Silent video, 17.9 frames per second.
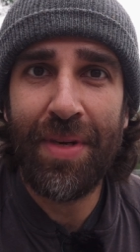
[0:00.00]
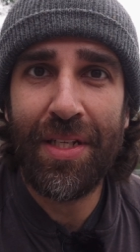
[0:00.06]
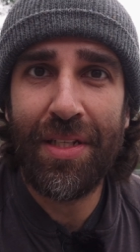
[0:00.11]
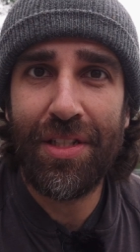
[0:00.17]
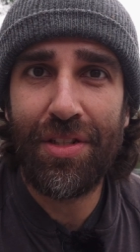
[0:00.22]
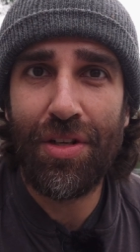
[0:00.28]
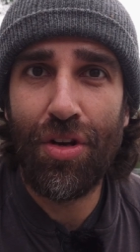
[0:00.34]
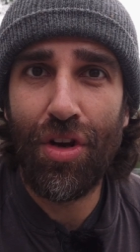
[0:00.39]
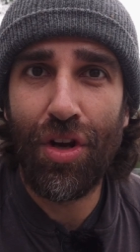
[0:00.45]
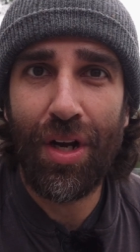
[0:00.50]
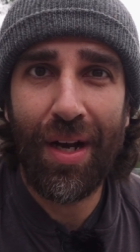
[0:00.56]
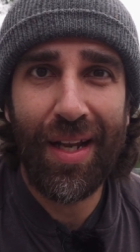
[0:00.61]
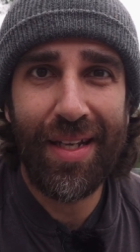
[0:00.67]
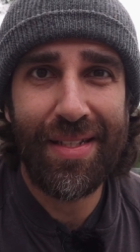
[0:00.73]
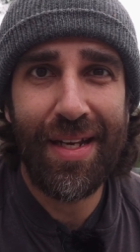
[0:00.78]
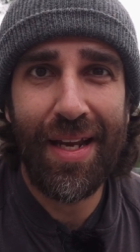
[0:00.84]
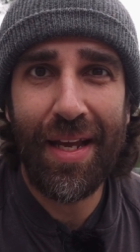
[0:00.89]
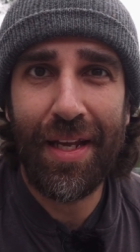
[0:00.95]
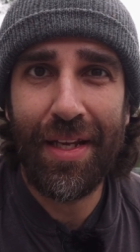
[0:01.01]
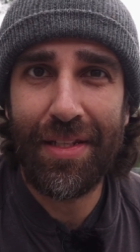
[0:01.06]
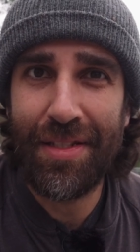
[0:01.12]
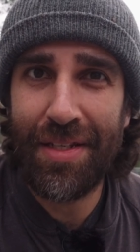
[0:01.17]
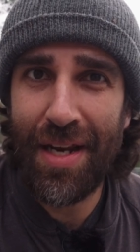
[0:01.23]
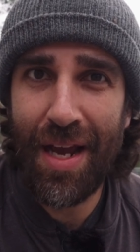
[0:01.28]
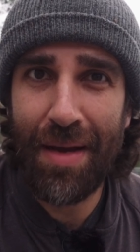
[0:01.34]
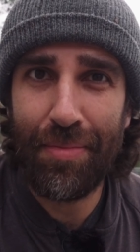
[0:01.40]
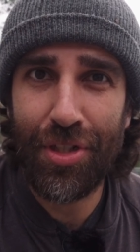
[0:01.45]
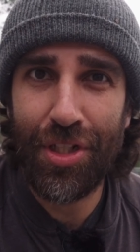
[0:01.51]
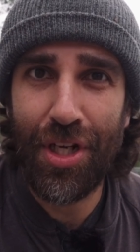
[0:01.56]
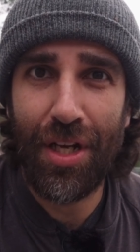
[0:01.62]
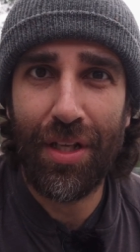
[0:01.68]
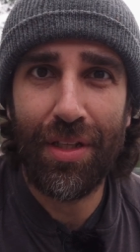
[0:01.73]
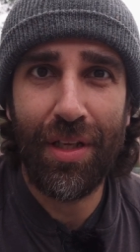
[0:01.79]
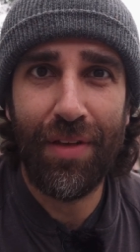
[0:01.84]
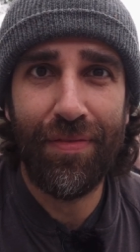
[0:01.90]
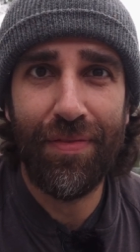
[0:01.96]
images look less like a
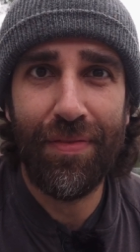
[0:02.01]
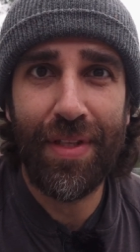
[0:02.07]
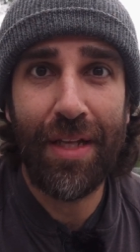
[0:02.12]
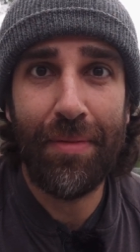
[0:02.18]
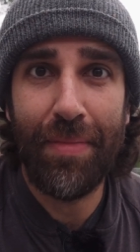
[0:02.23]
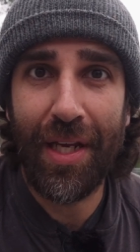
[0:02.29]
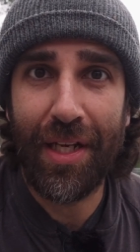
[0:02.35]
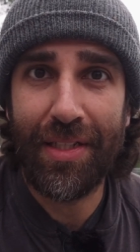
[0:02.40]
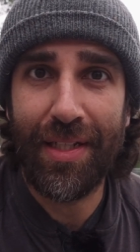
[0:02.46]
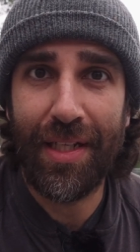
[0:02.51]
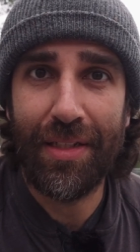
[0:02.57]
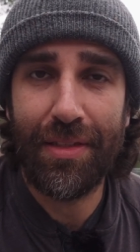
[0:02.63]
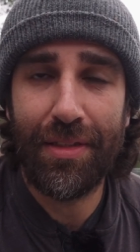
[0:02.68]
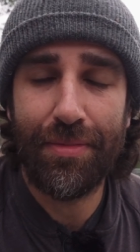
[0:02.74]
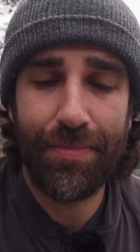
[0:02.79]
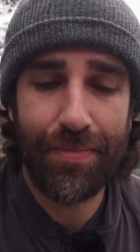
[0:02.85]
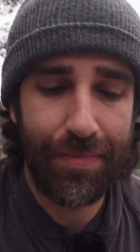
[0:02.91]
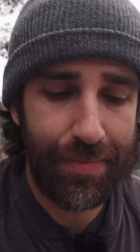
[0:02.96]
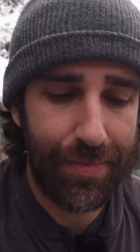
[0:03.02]
snapshot, if that makes sense